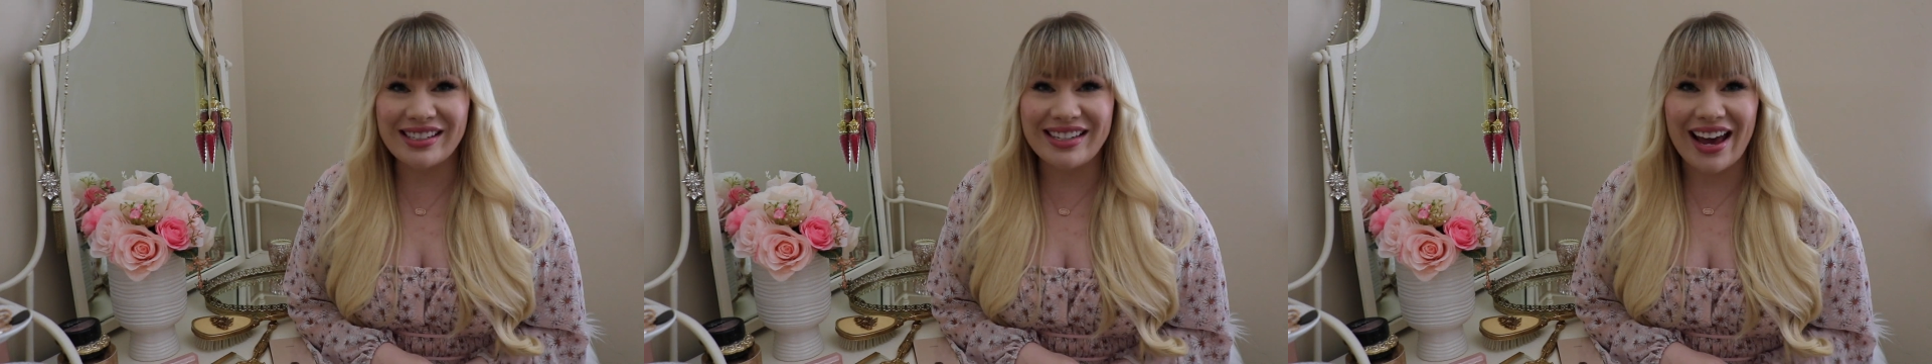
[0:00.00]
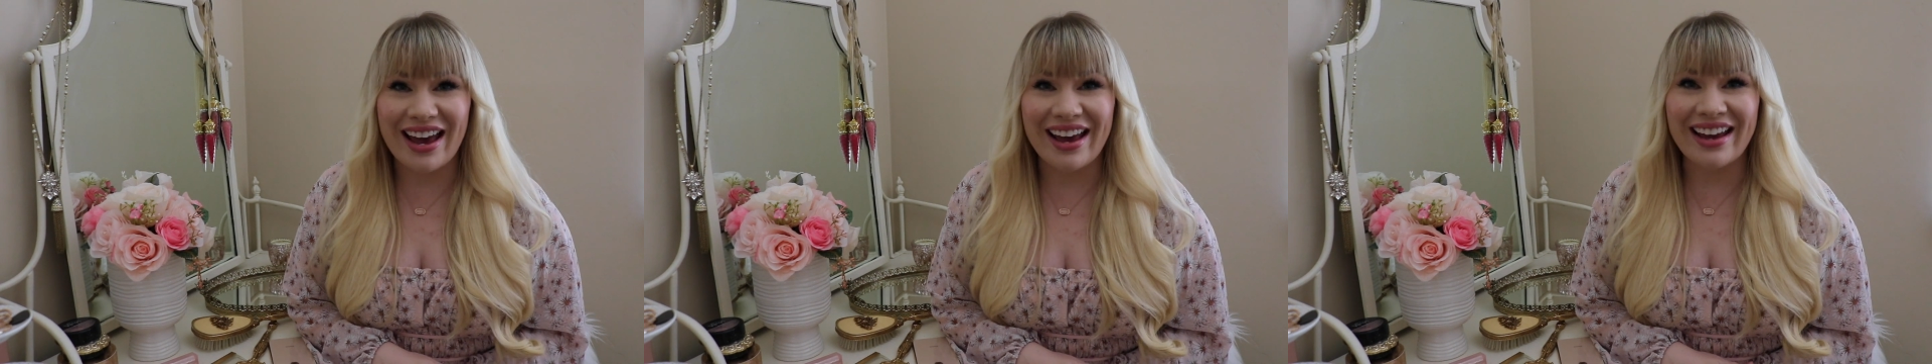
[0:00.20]

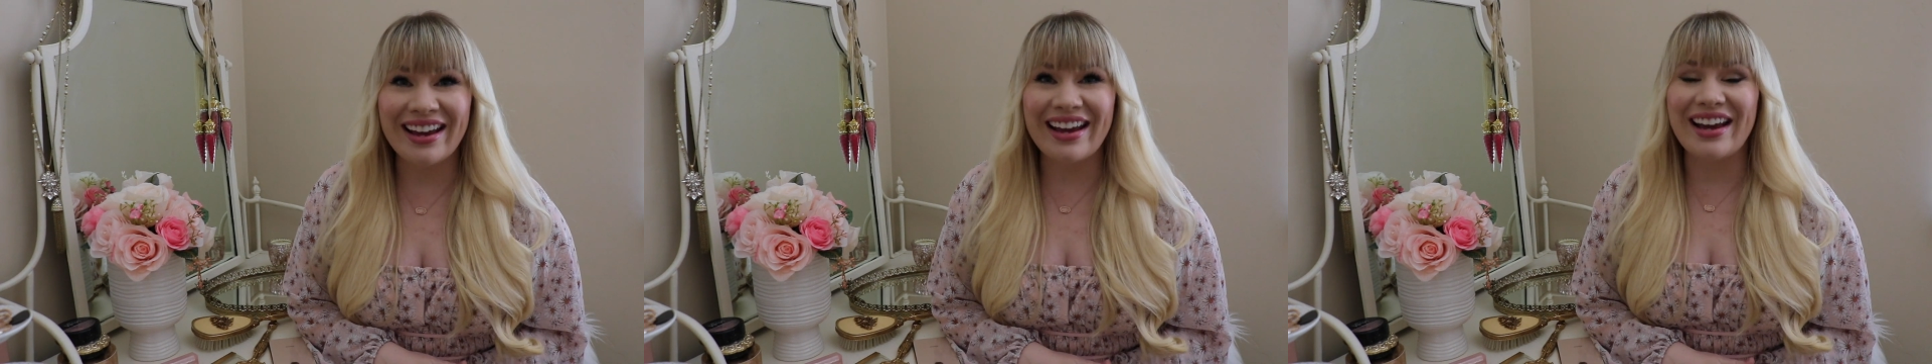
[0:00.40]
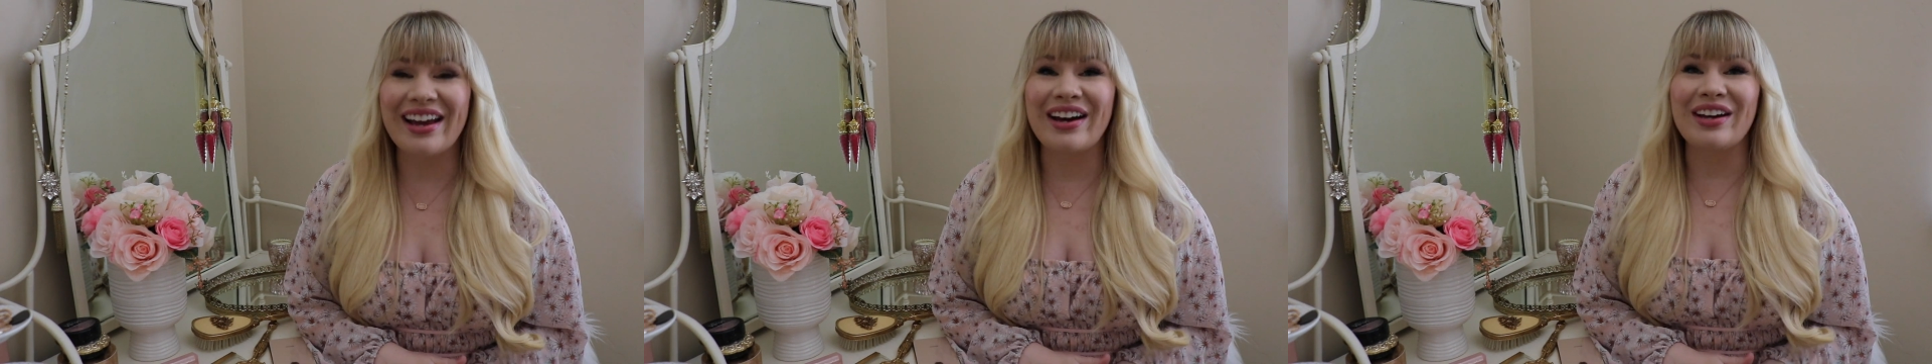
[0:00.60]

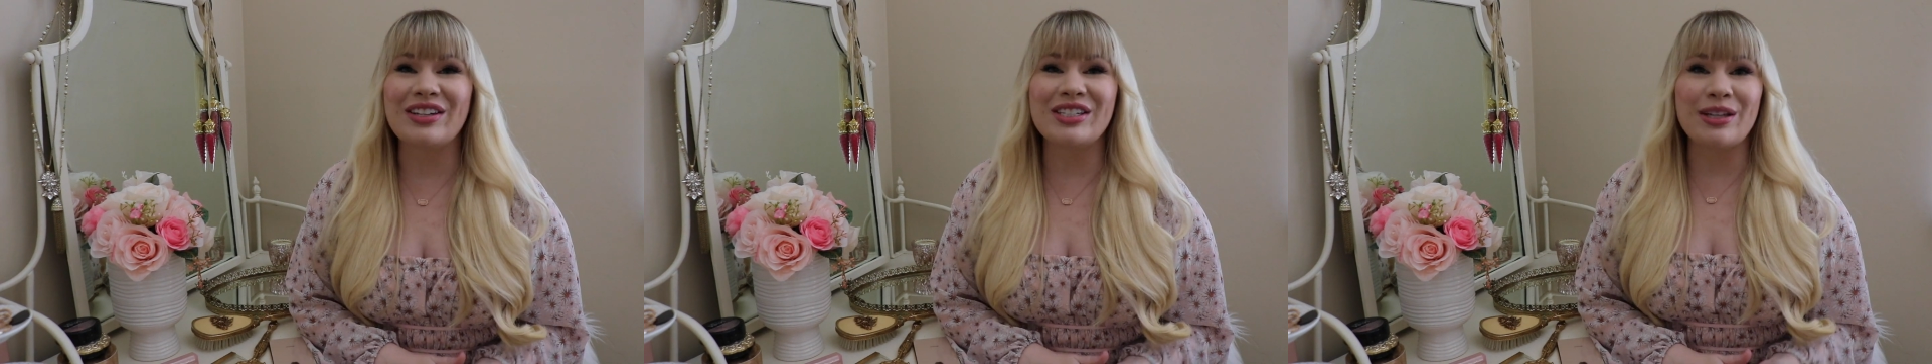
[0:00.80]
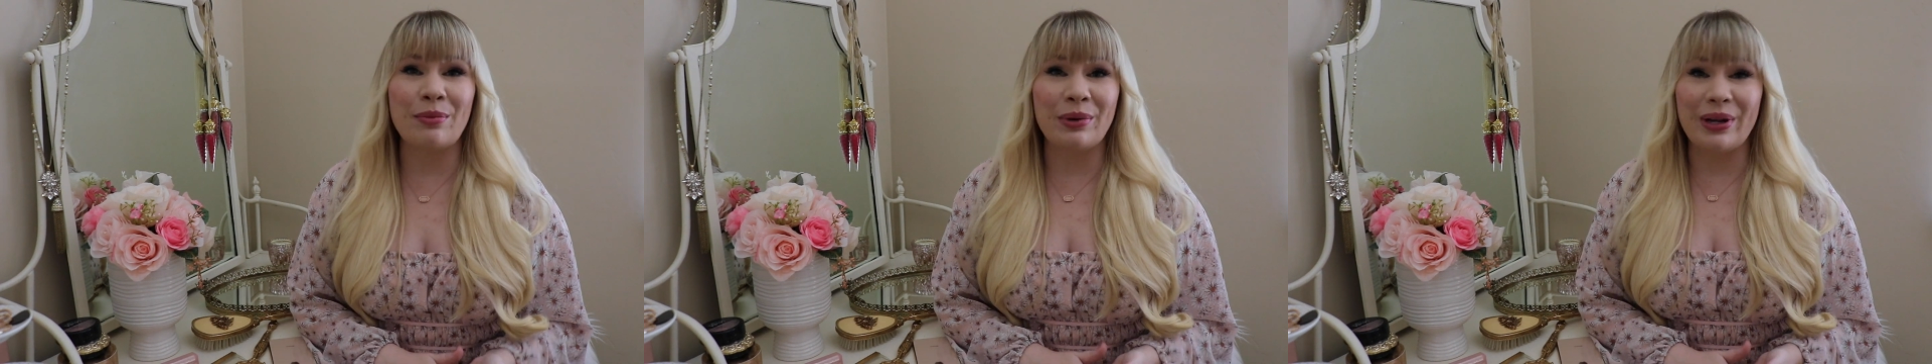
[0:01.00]
day and
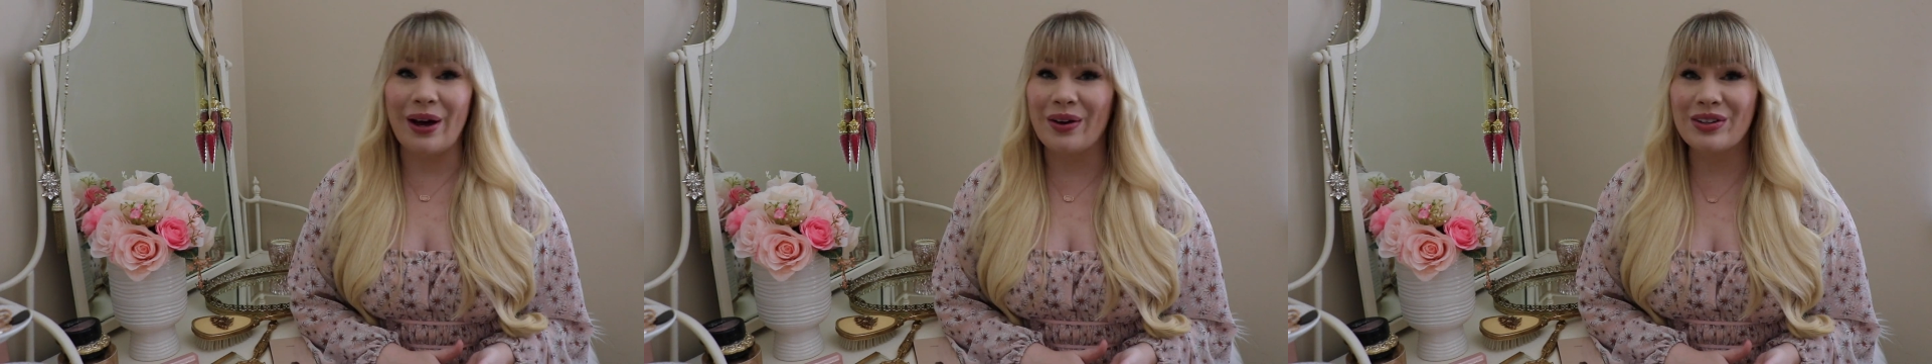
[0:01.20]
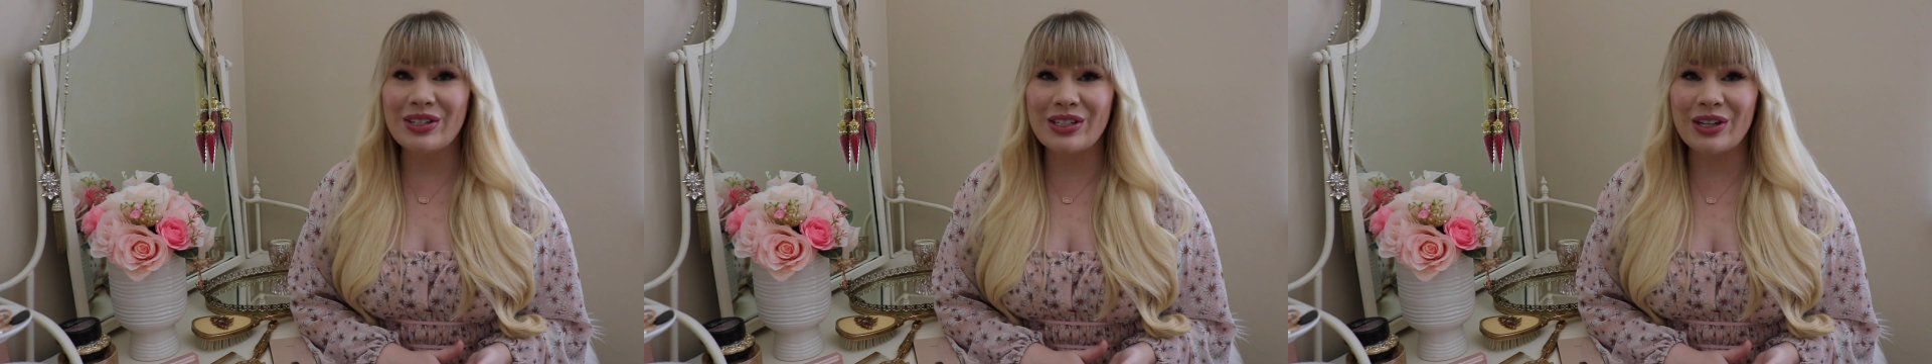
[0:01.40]
someone
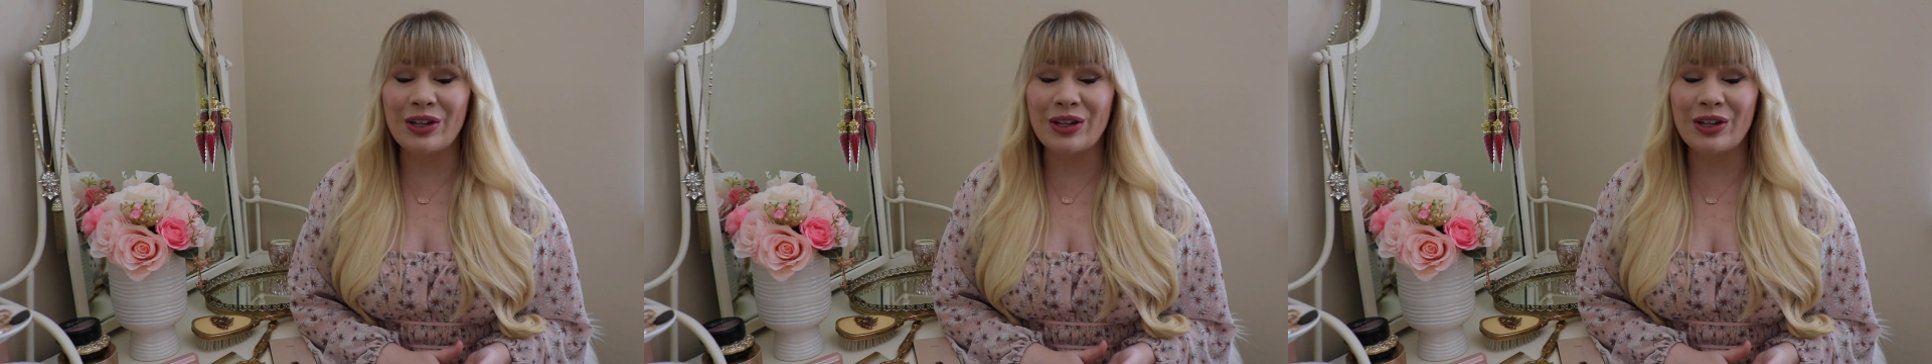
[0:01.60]
else